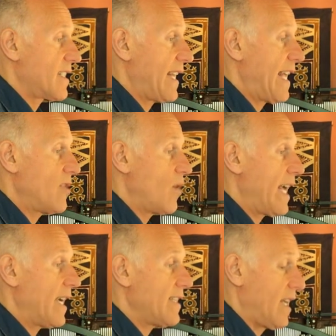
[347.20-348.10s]
And as we're
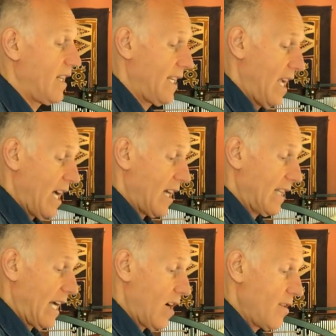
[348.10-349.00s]
exhaling,
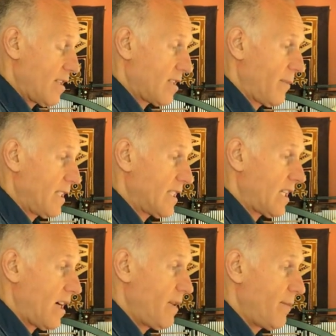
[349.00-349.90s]
allow the stomach to
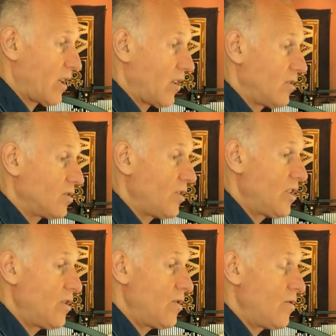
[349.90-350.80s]
come in, but also
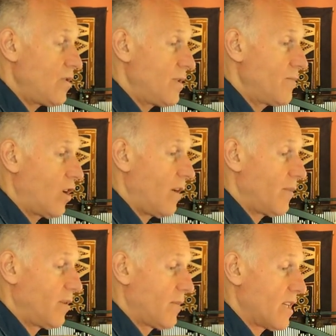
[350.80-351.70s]
use the
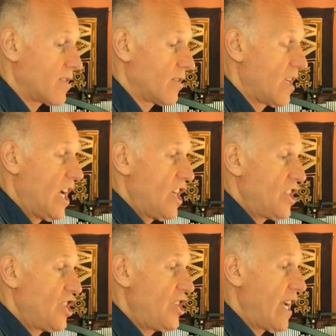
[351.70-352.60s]
abdominal muscles
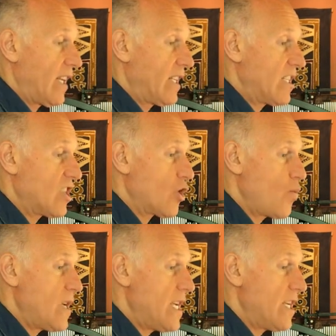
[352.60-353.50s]
to gently
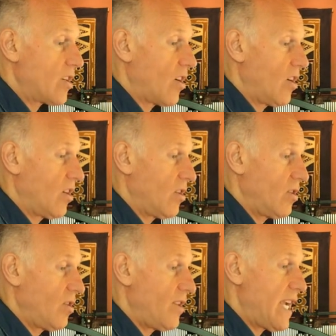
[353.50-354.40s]
squeeze
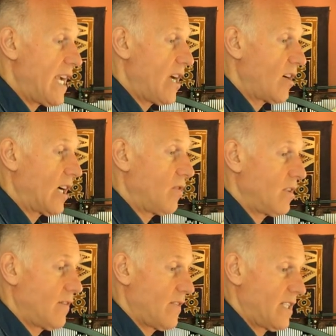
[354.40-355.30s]
all the air out
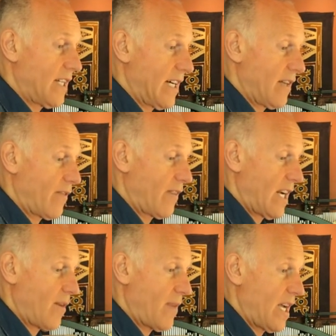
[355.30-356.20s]
of the
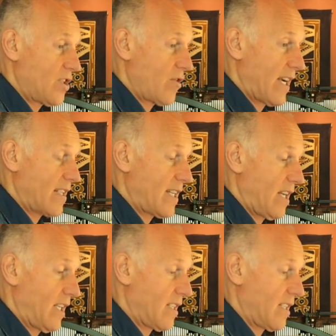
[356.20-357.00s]
diaphragm as you're exhaling.